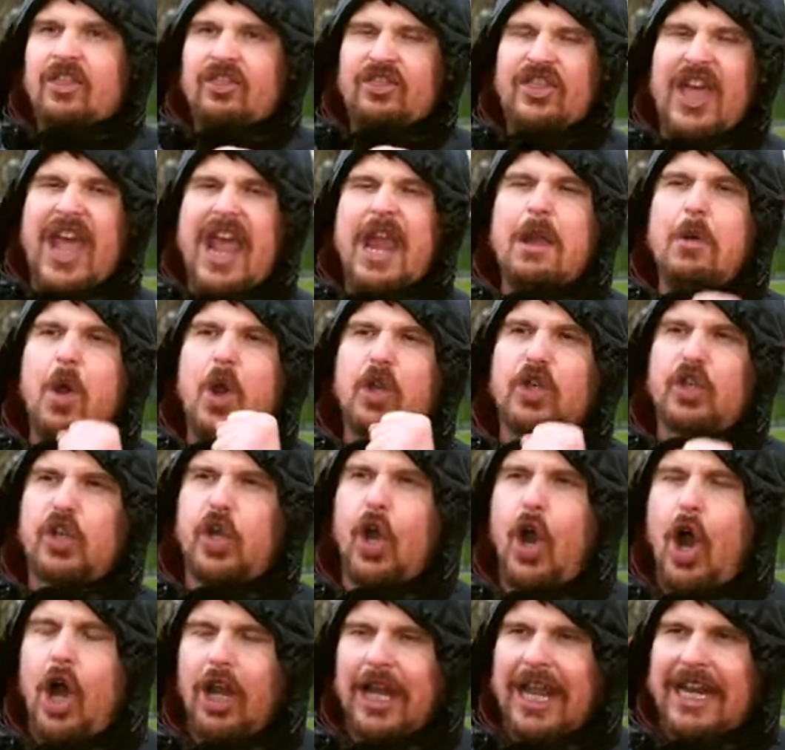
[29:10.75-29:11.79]
they would
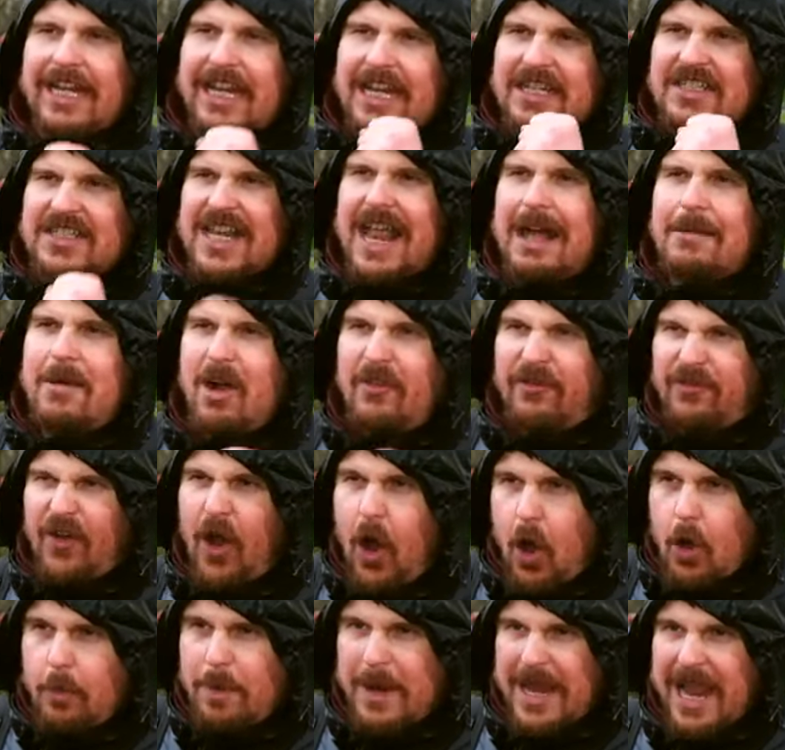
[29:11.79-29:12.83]
call it
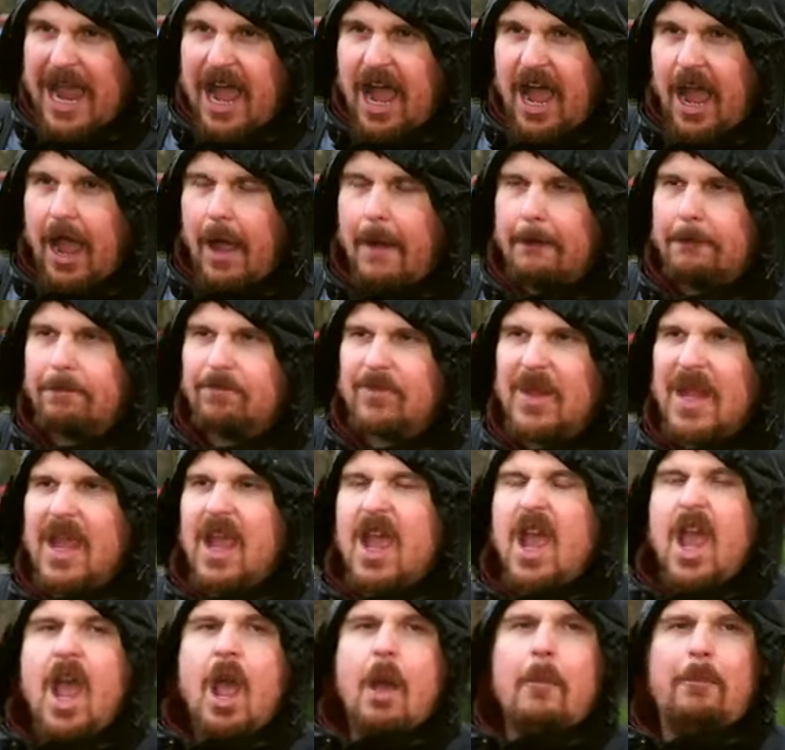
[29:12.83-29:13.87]

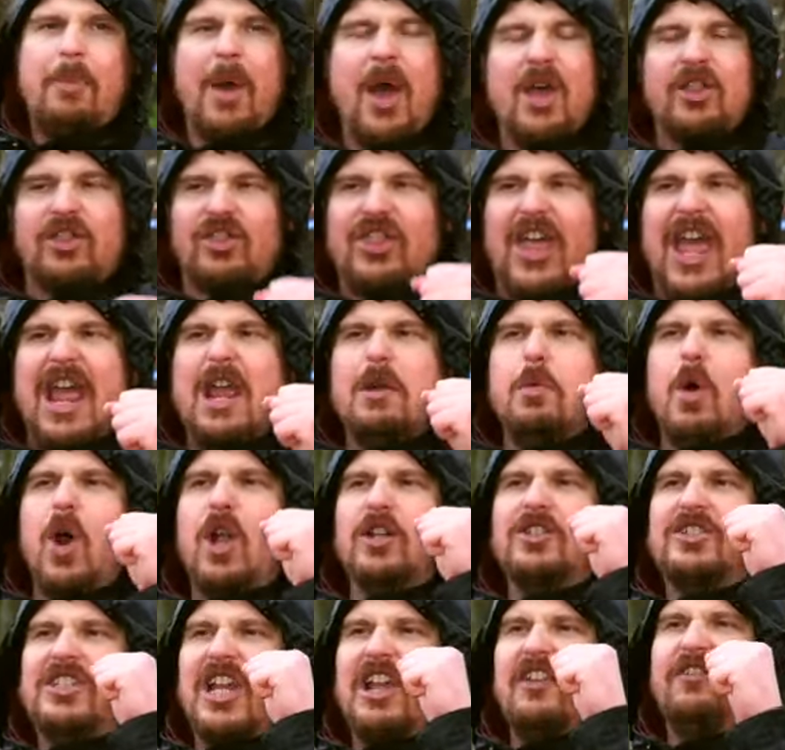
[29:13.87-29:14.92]
Islamophobia. But they
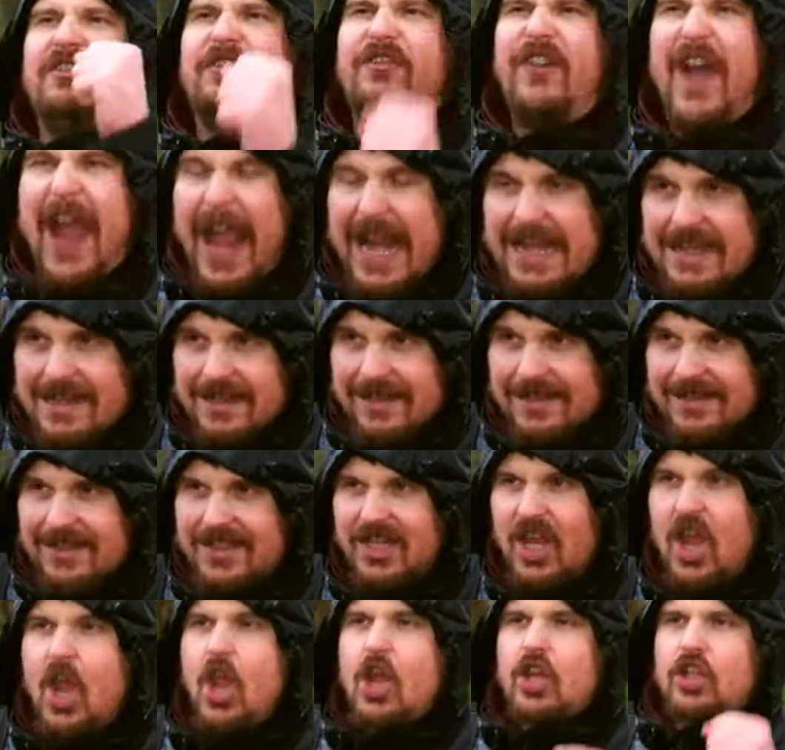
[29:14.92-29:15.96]
will
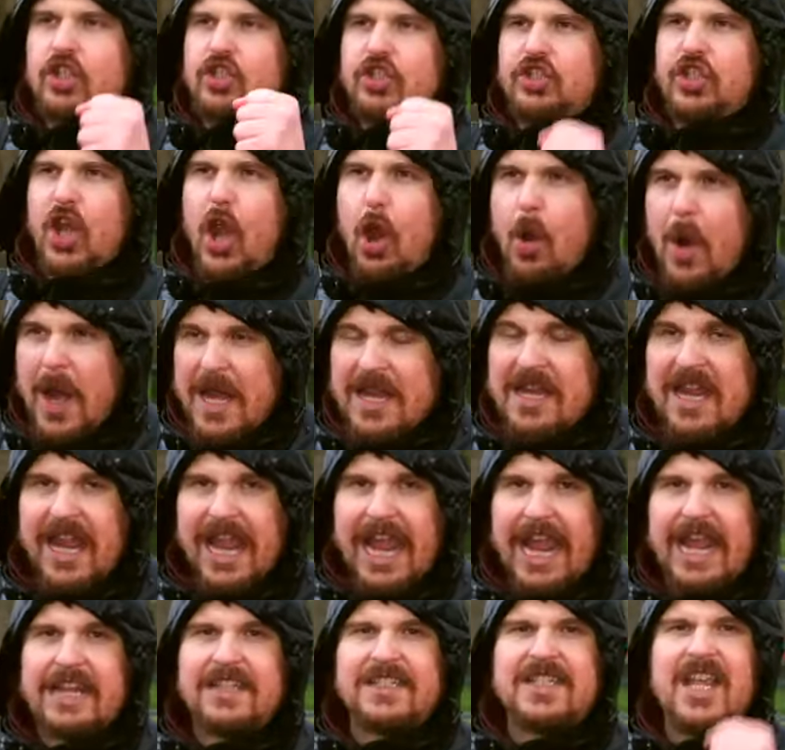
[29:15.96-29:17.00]
defend doing
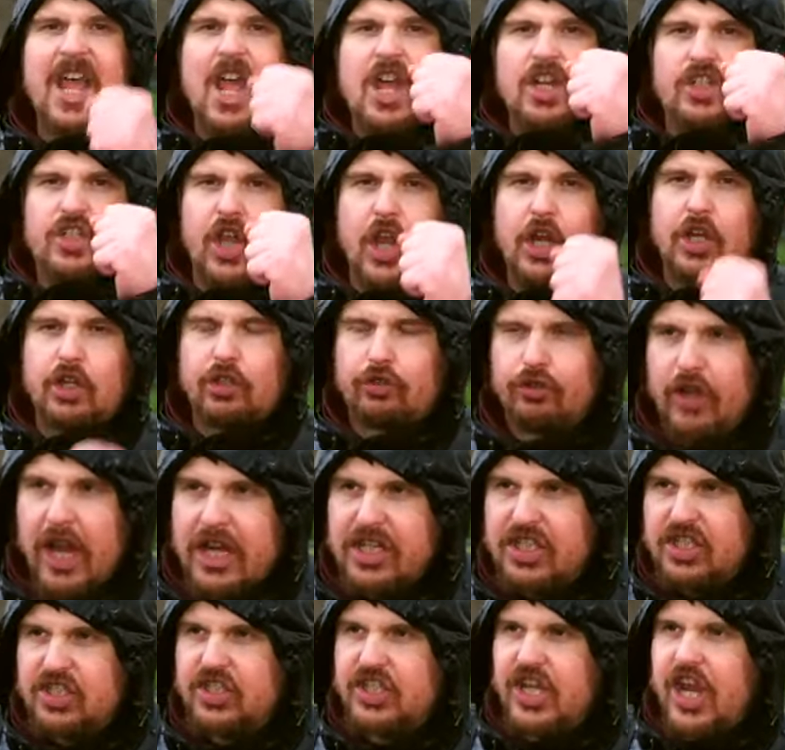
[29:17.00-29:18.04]
it to
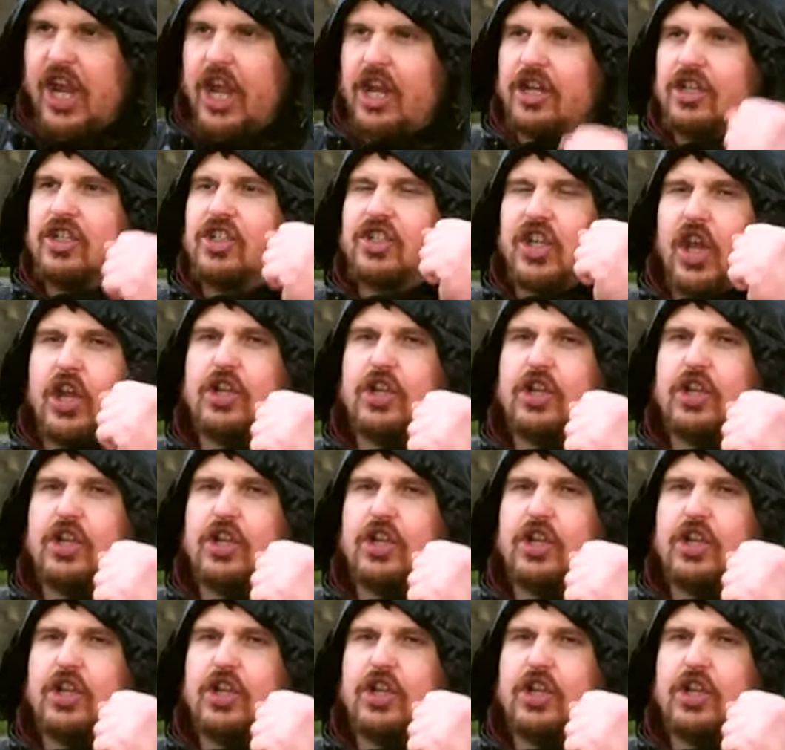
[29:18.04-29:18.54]
Christians